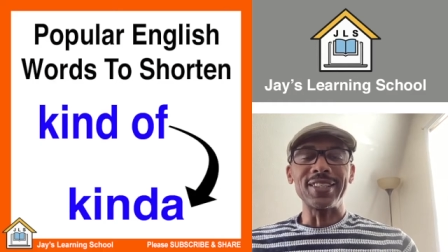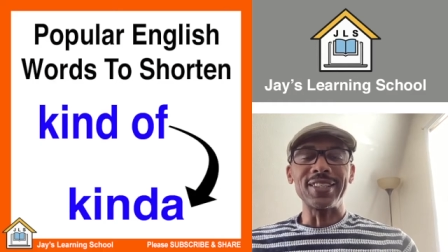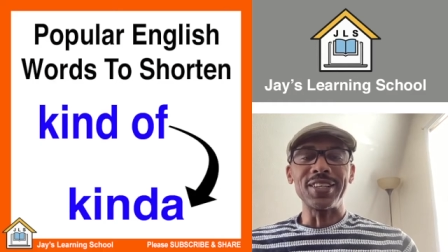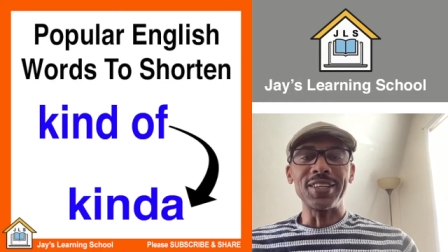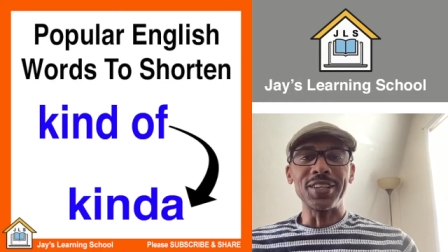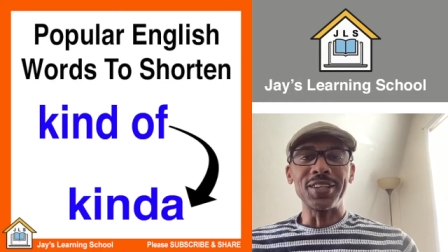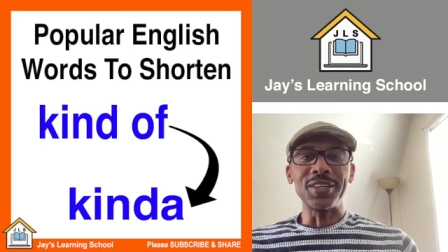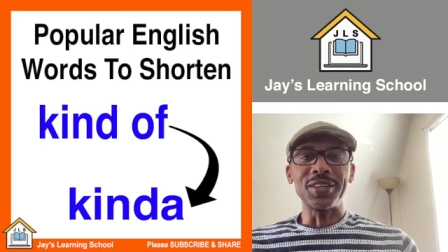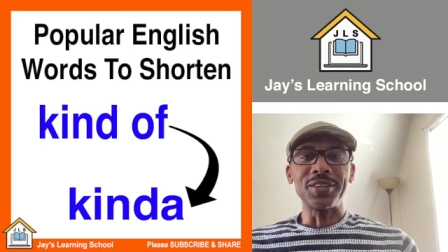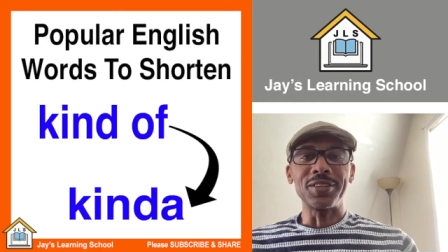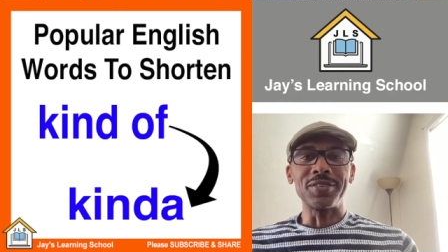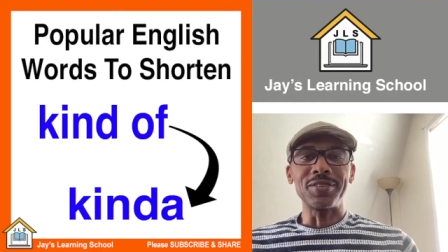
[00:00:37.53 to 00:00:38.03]

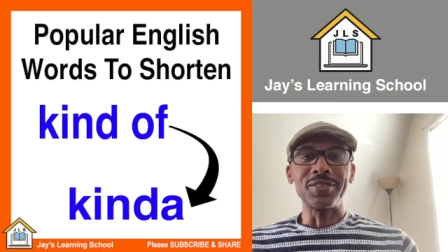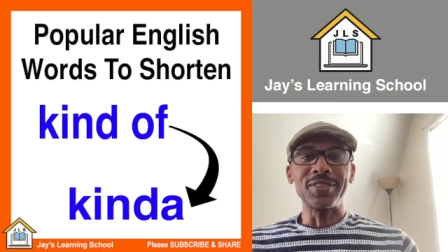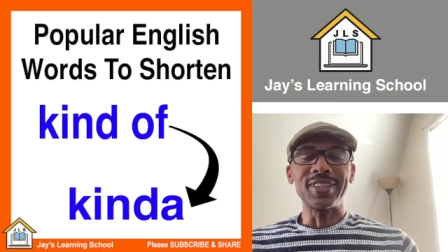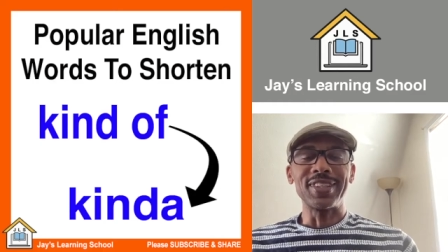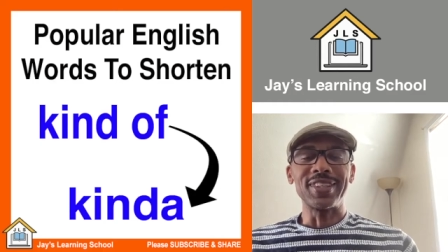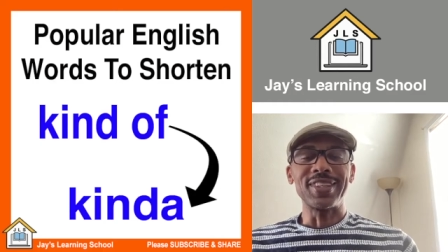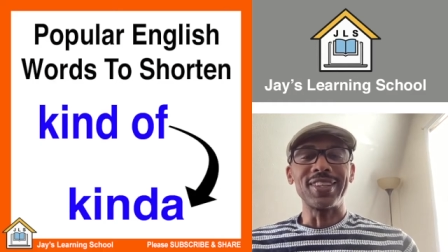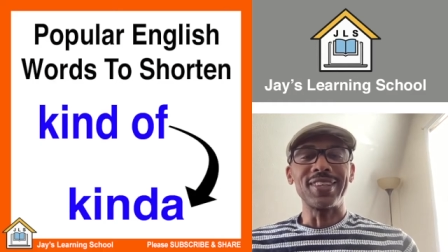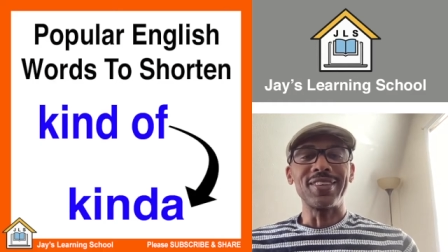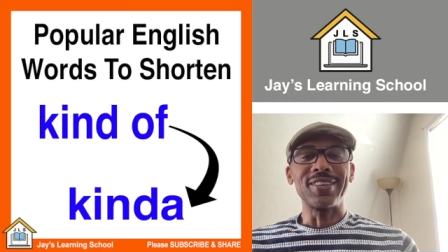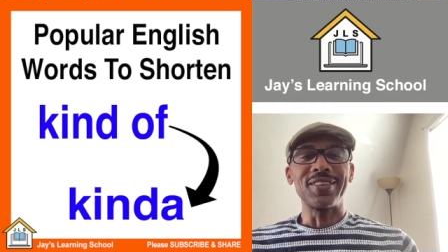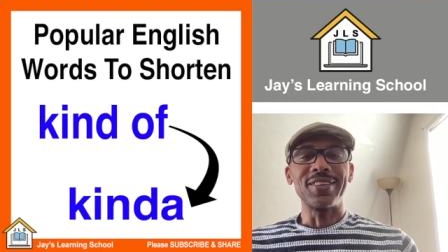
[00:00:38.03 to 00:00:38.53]
of,
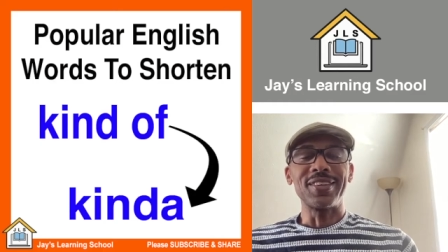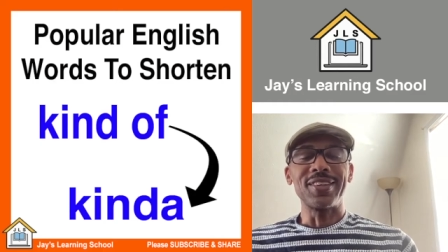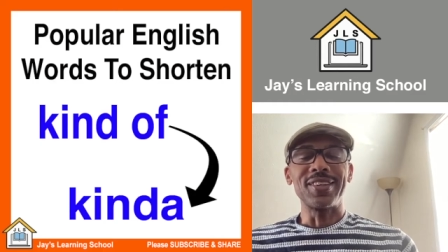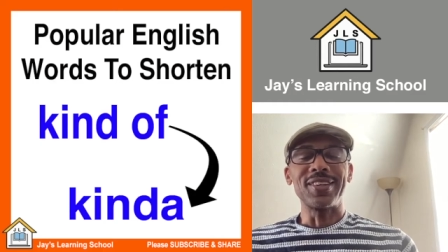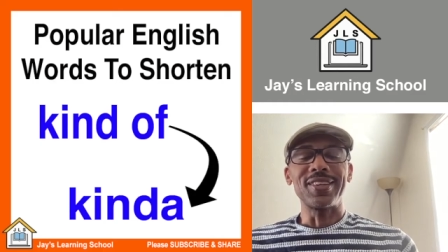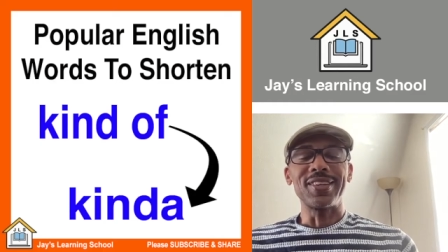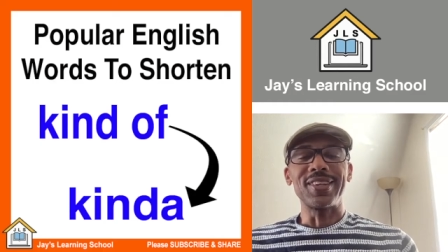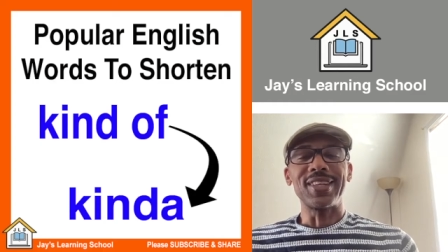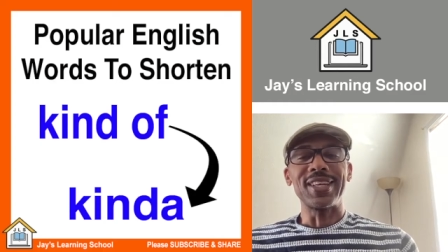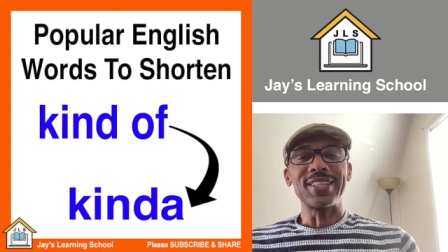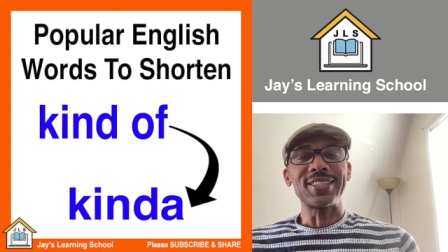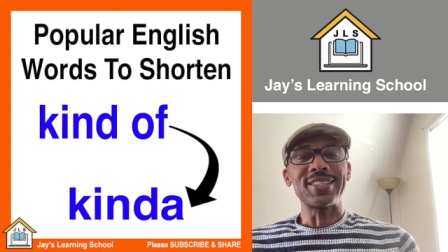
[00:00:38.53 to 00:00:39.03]

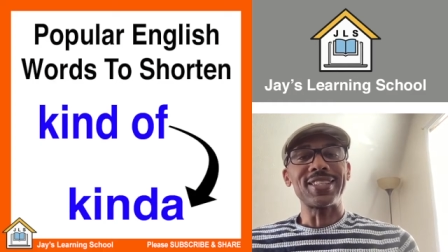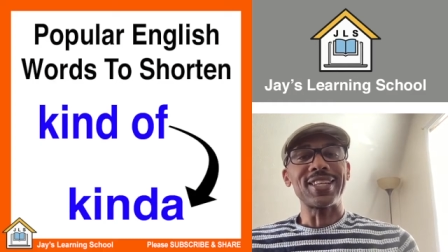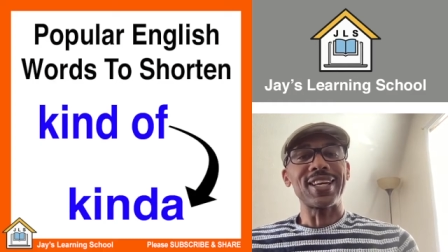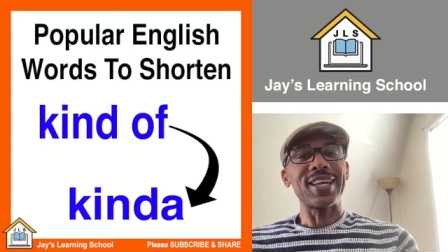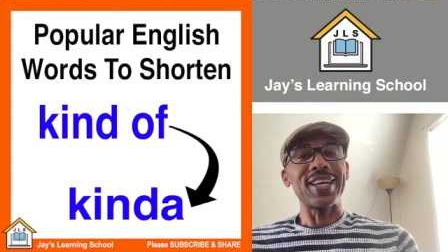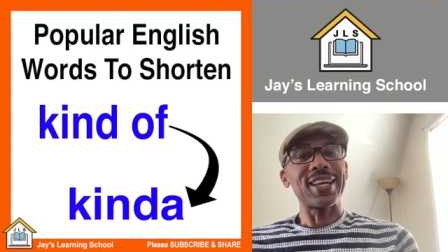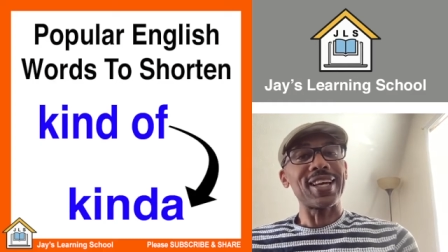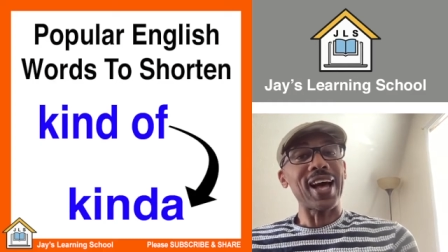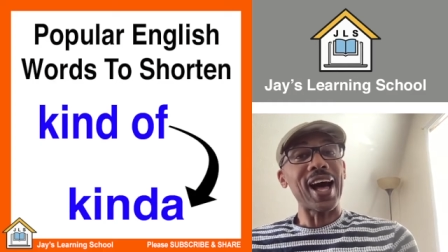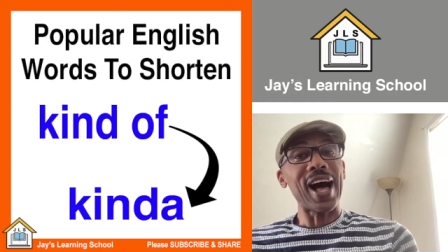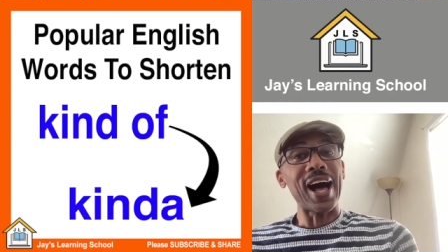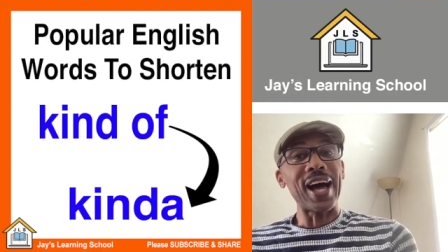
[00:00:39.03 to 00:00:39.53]
they
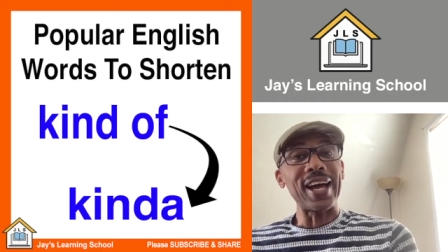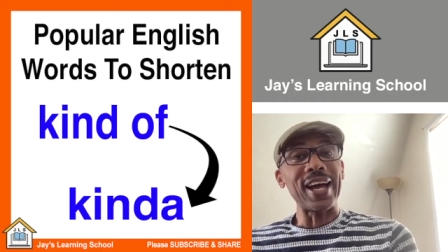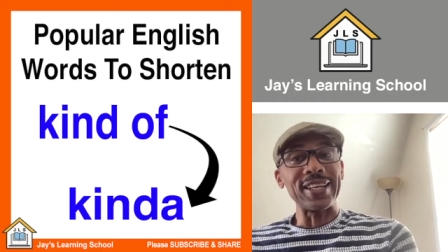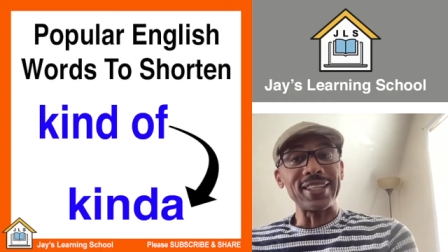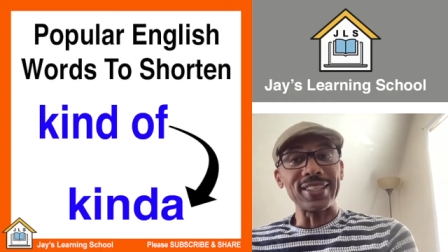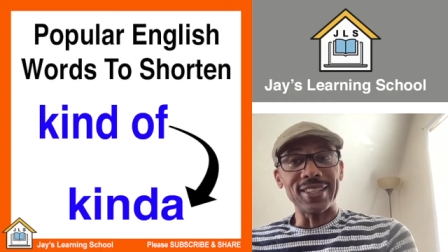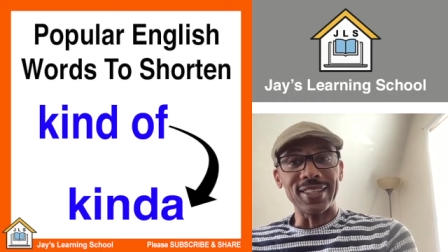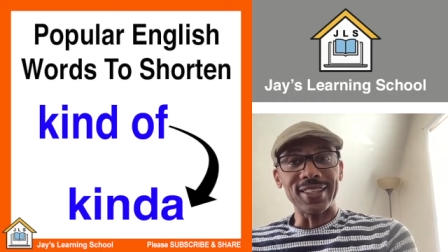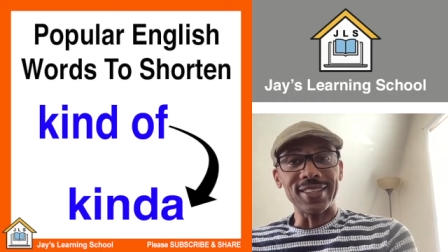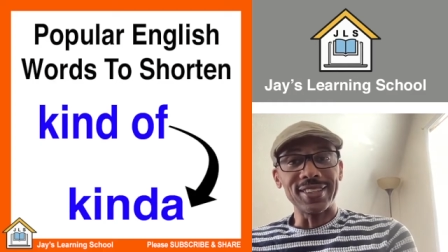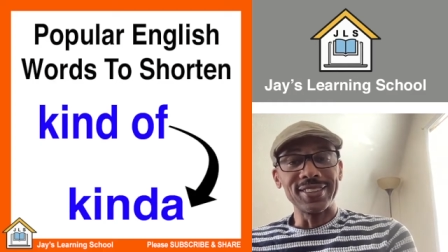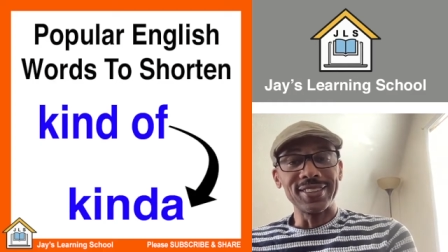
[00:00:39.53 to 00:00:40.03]
say
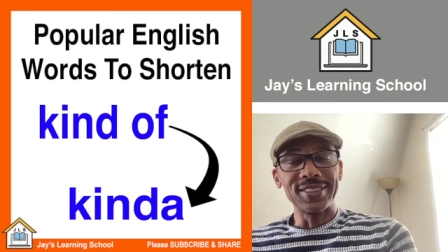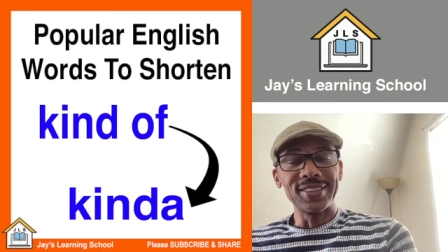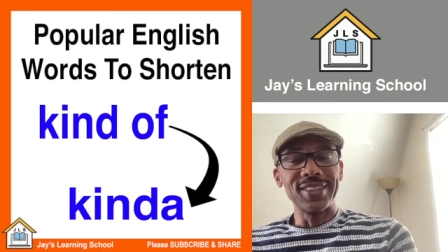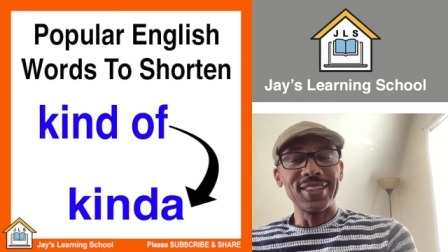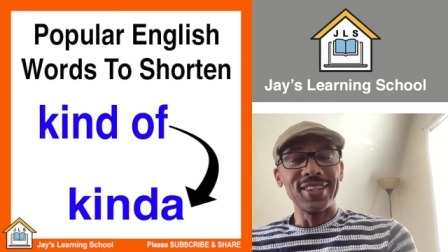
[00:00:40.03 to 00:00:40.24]
kinda.